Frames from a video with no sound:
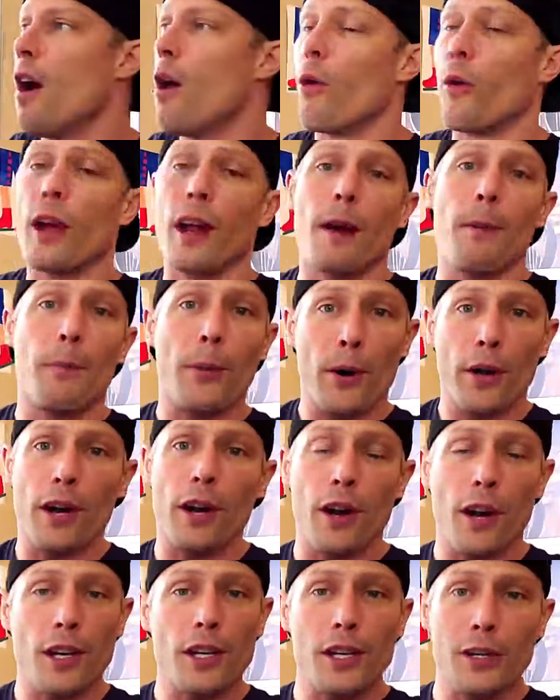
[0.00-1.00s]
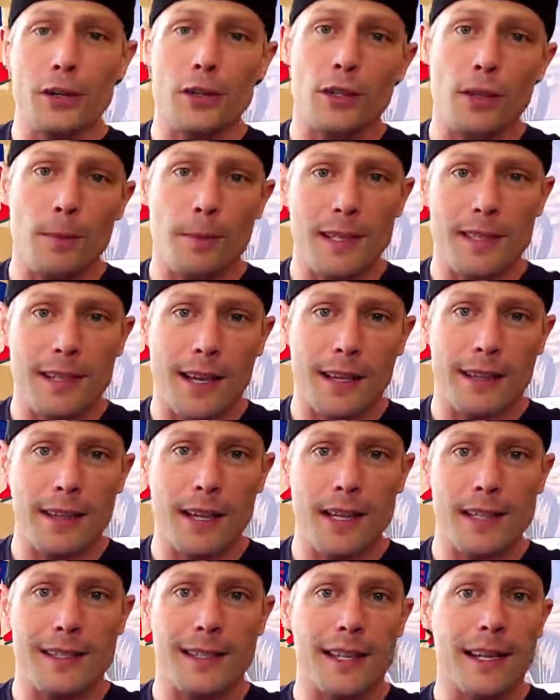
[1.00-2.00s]
we're going to put it on YouTube as
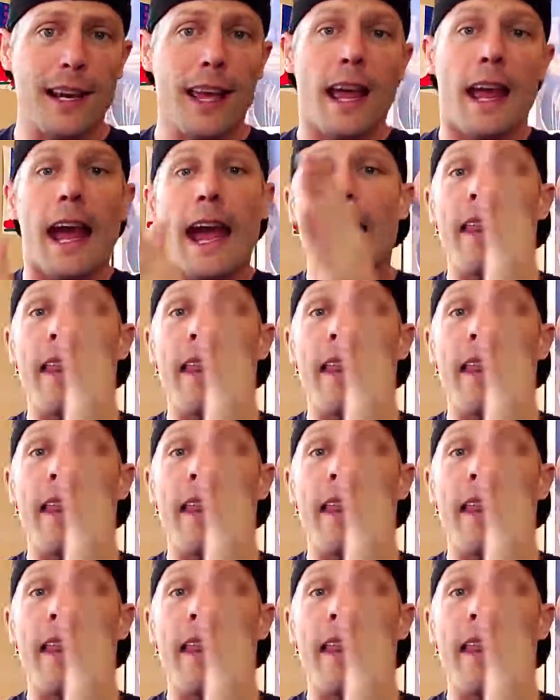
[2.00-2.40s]
unlisted,